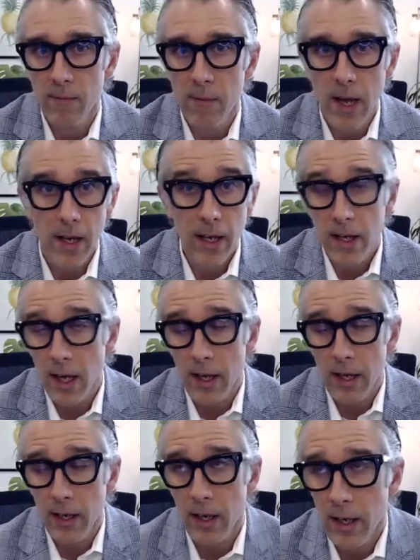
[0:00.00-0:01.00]

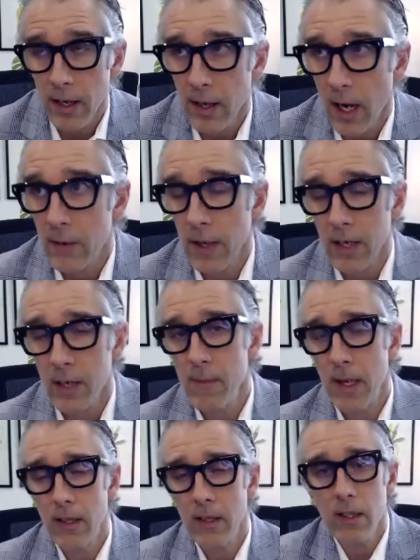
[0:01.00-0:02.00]
And I
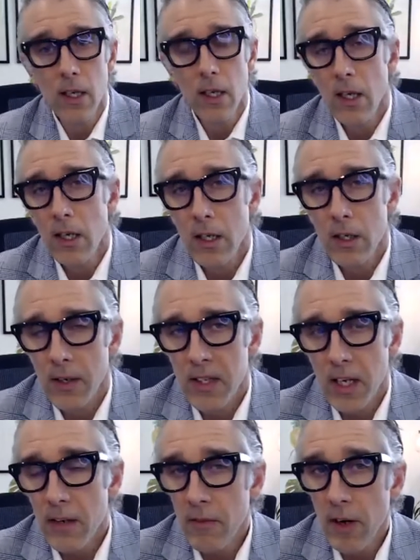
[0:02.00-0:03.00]
recommend
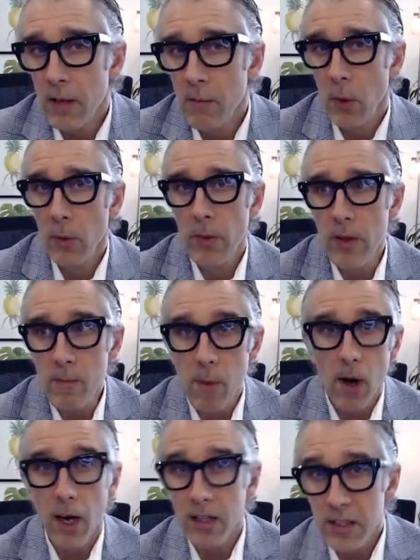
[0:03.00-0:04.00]
identifying both the
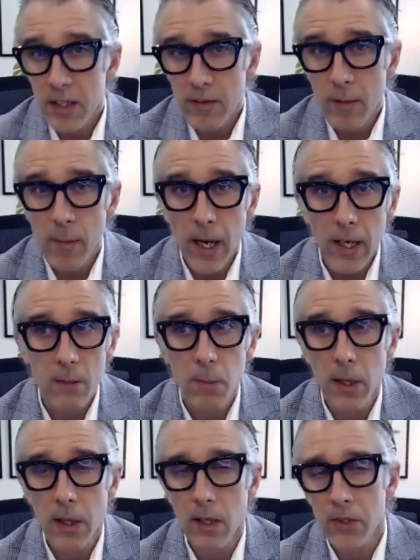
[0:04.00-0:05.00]
positive impact, but
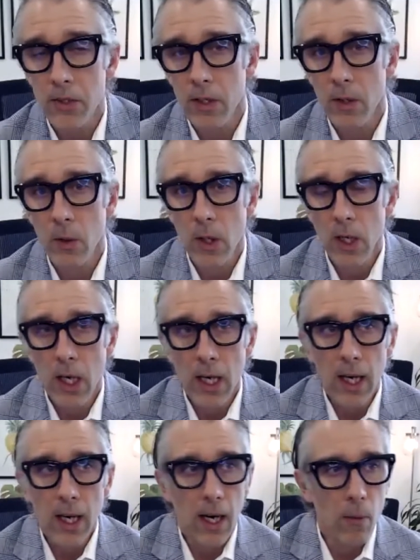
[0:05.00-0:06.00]
also
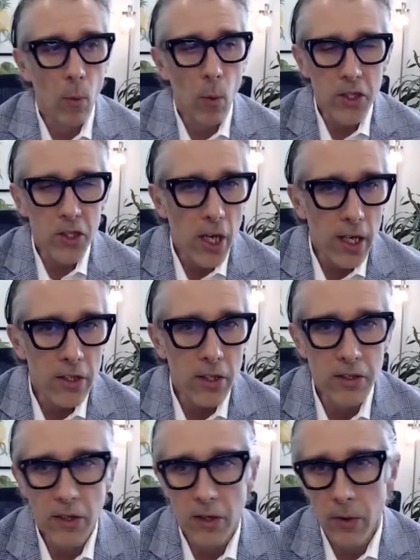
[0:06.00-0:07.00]
what changes
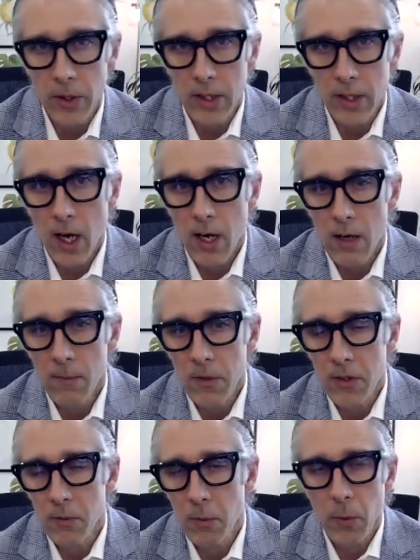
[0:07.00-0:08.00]
are going to come.
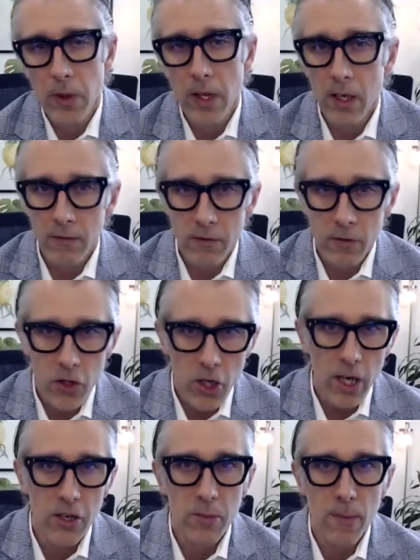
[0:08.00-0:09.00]
So when we think of
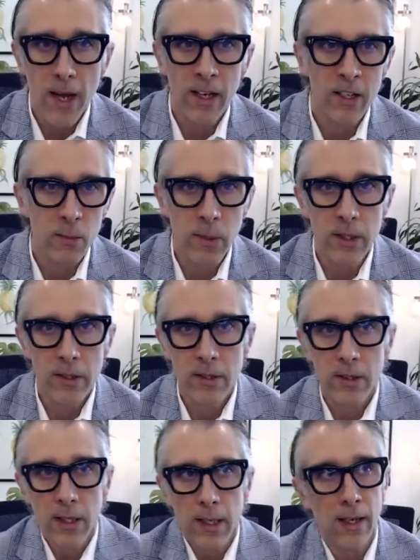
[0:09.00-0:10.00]
change management,
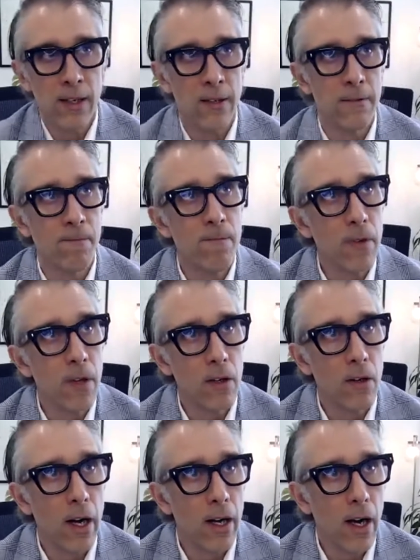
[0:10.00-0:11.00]

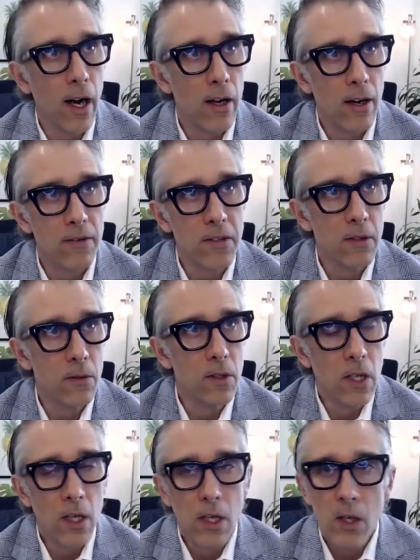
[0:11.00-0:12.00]
I often
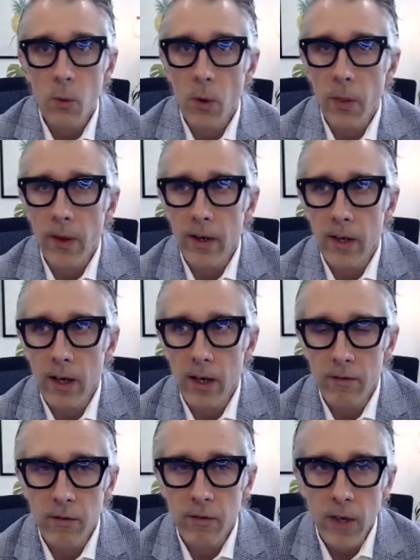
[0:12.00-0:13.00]
will think
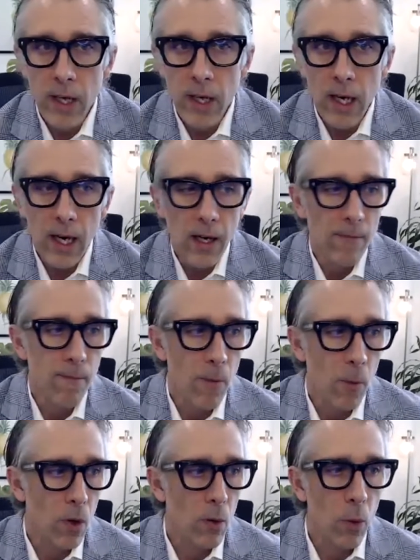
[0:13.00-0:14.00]
of
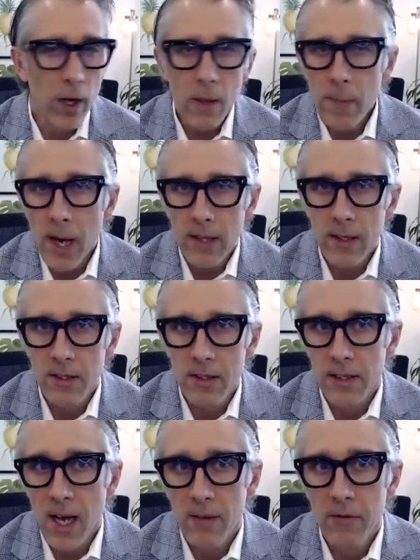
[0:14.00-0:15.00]
what impact does this
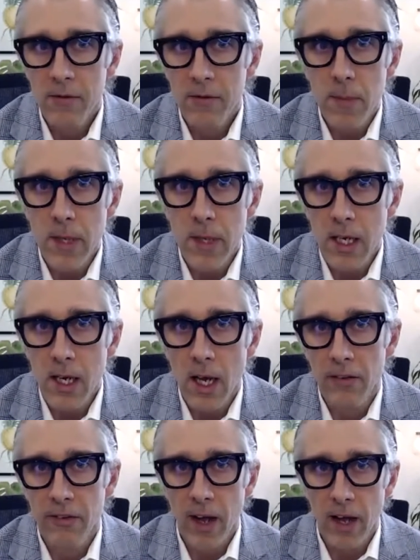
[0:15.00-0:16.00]
have to me
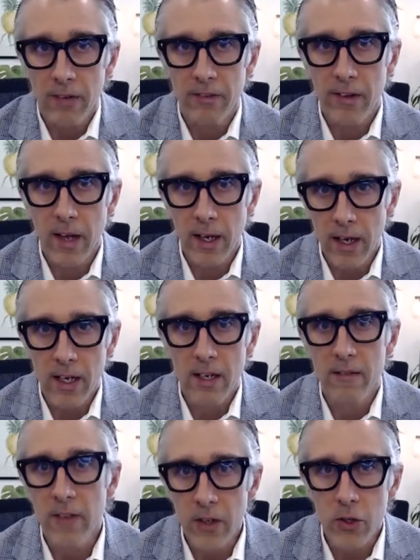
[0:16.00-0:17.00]
as an
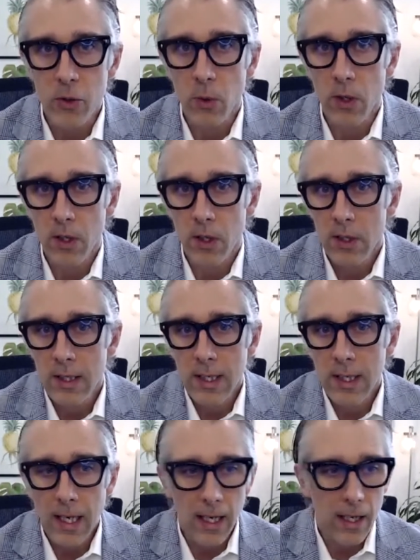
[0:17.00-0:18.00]
individual.
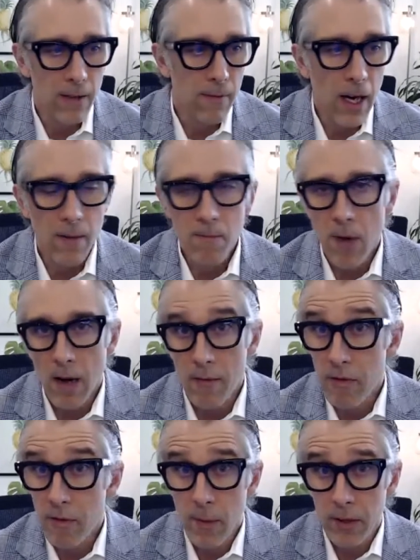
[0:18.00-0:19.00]
I'm
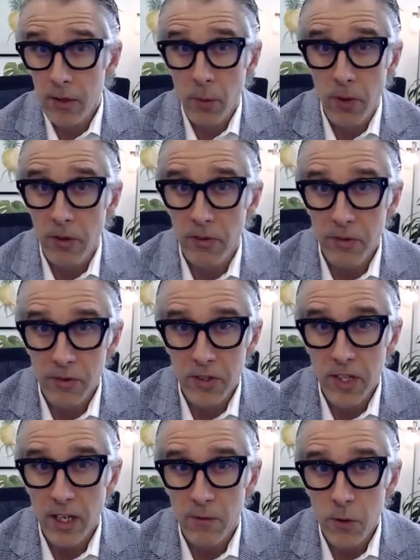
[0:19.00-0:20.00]
familiar with a certain
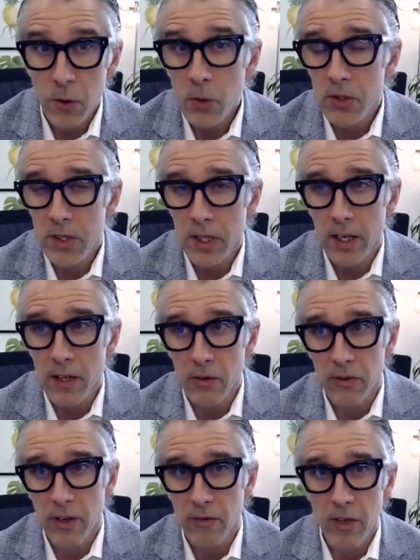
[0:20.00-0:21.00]
set of tools that I use
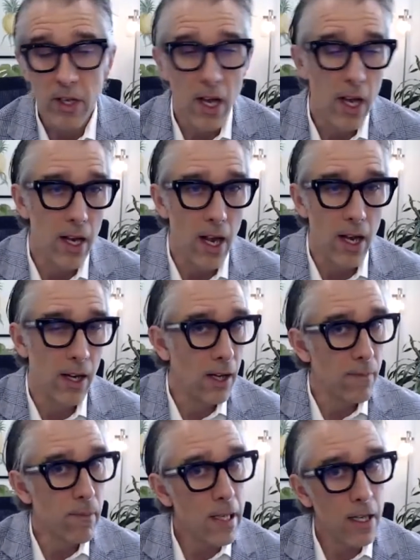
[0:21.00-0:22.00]
every day, and
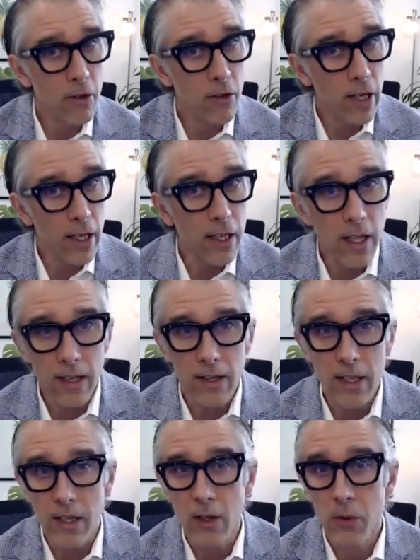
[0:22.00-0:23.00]
I'm hearing that
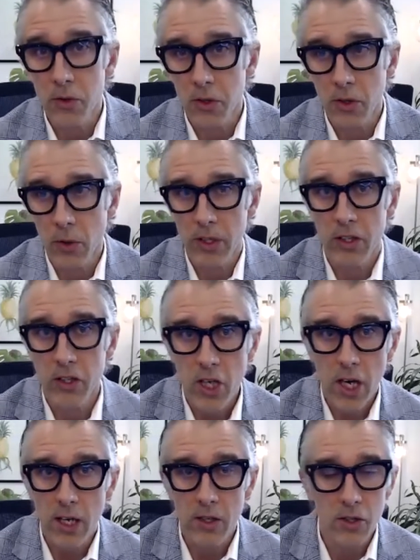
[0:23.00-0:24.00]
those are going to
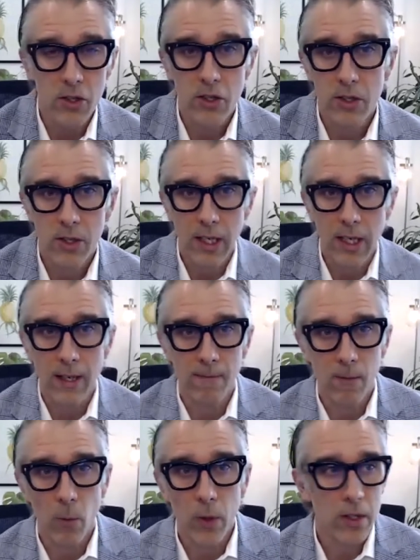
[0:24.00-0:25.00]
change.
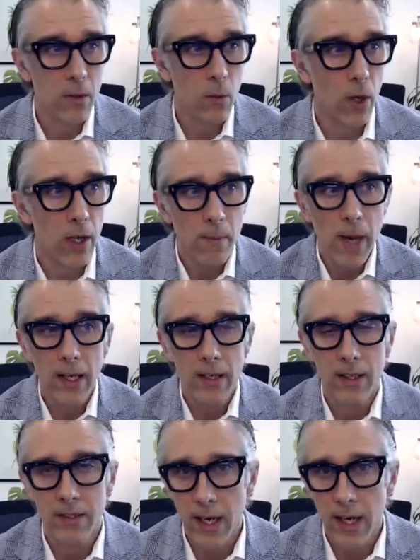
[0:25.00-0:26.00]
What impact does
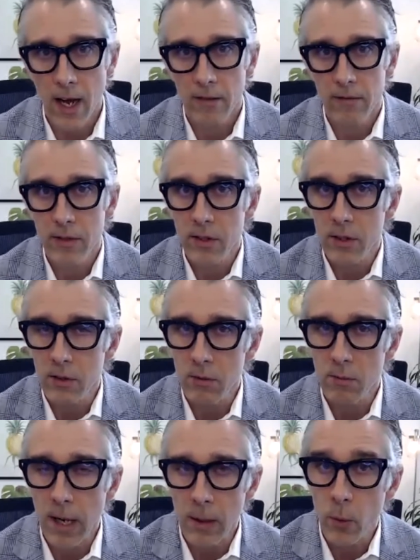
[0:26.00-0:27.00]
that have to
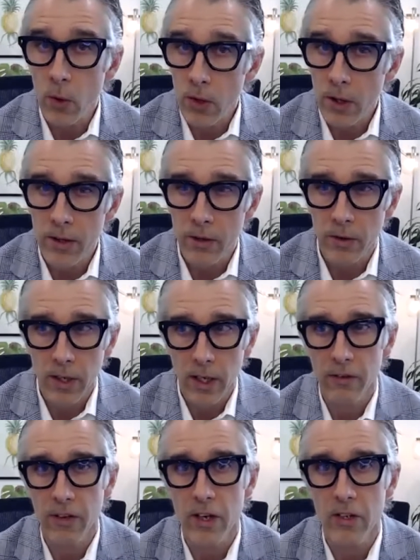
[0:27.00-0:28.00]
my role in the
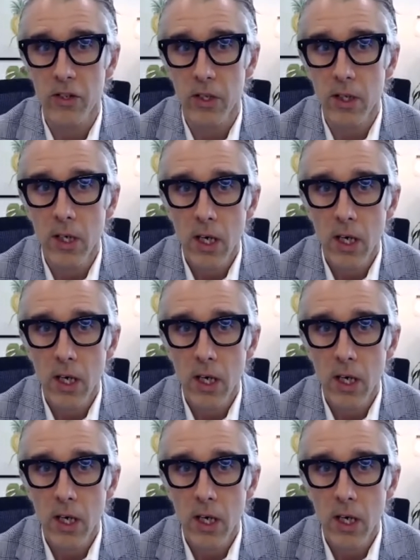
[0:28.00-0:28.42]
organization?